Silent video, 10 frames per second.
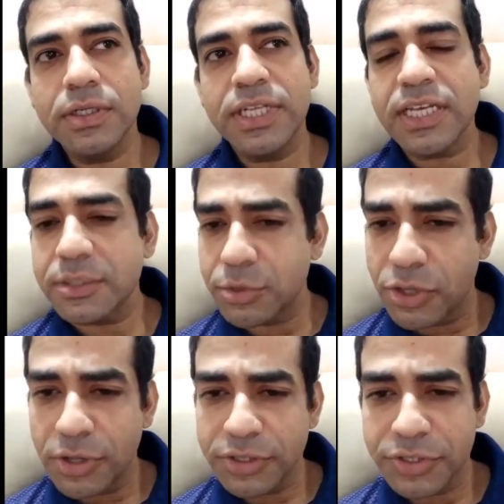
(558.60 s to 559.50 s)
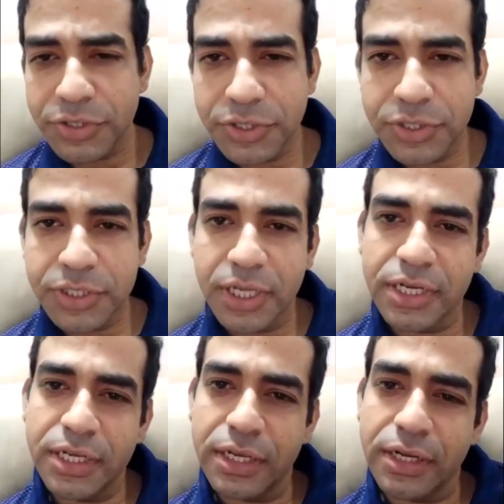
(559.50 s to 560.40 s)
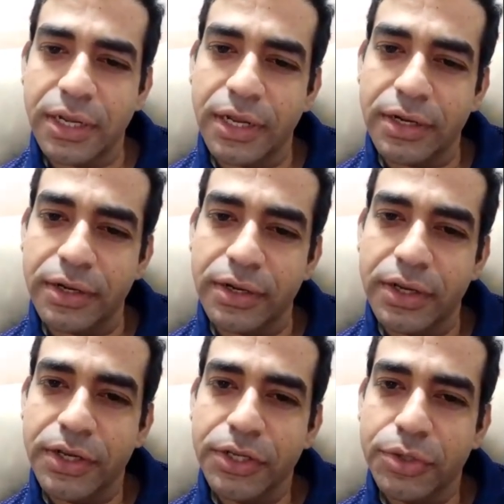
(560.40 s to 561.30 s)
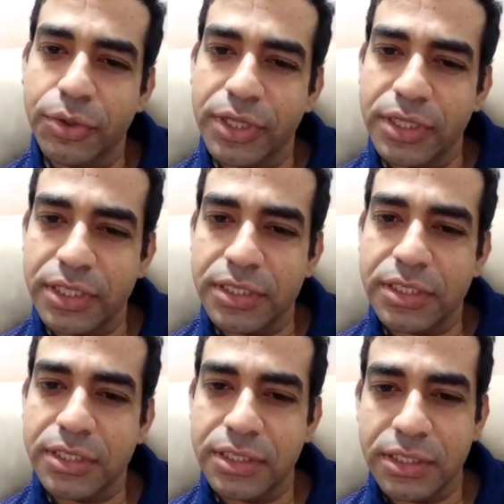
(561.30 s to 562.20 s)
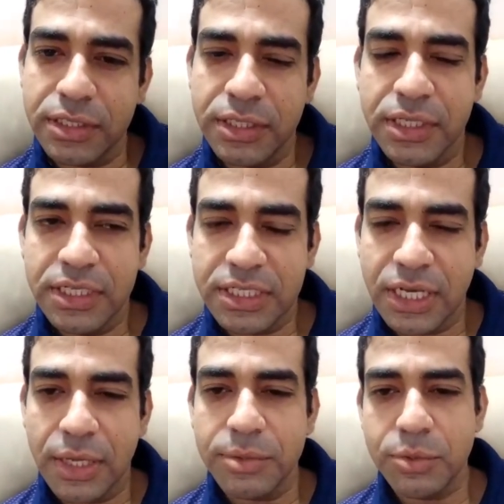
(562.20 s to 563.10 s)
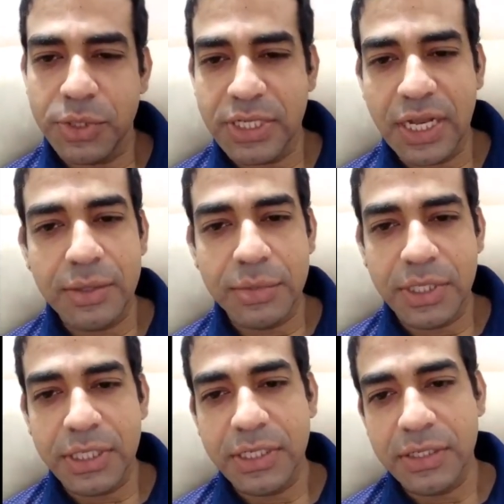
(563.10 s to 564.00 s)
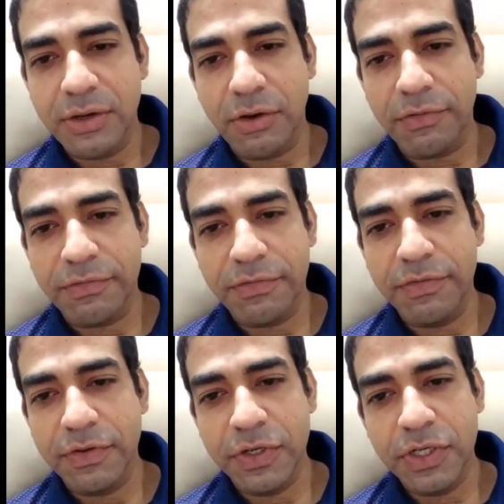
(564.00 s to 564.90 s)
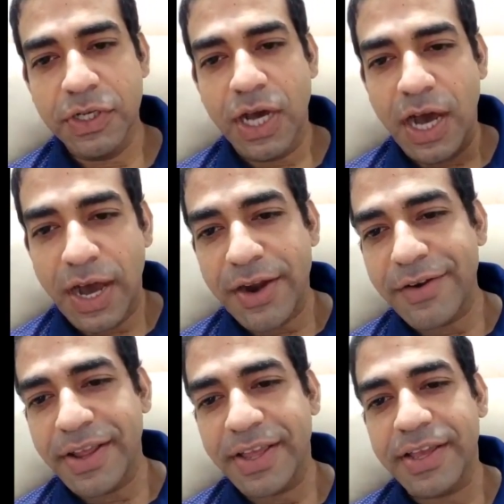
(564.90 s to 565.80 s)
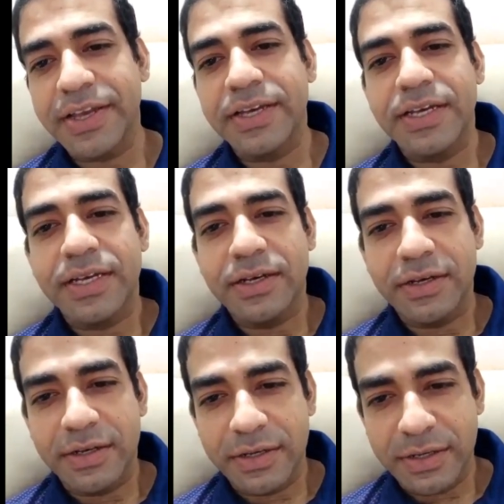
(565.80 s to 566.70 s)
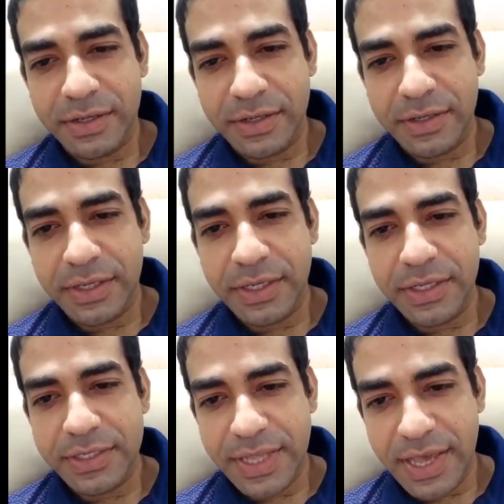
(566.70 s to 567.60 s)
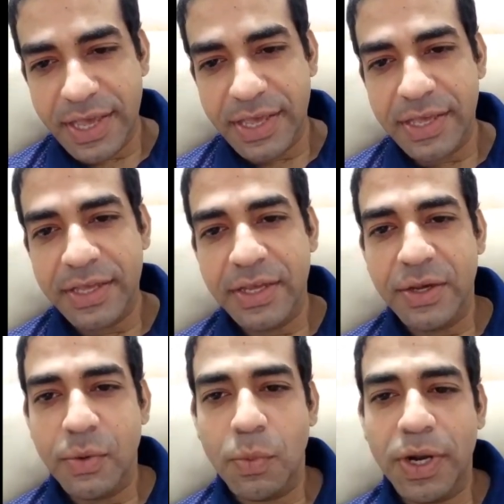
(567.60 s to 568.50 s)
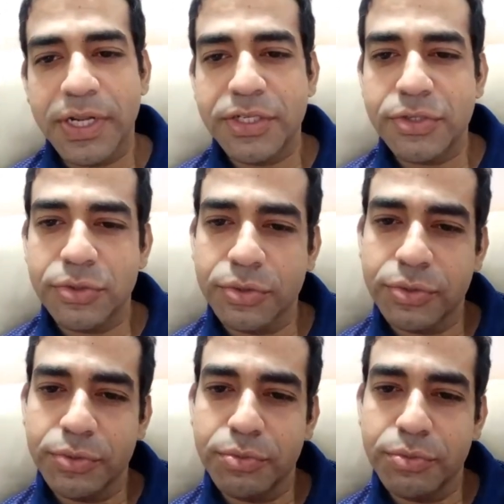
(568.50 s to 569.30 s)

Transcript: take some strong decisions, and during these times where dilemma of hiring is there, one needs to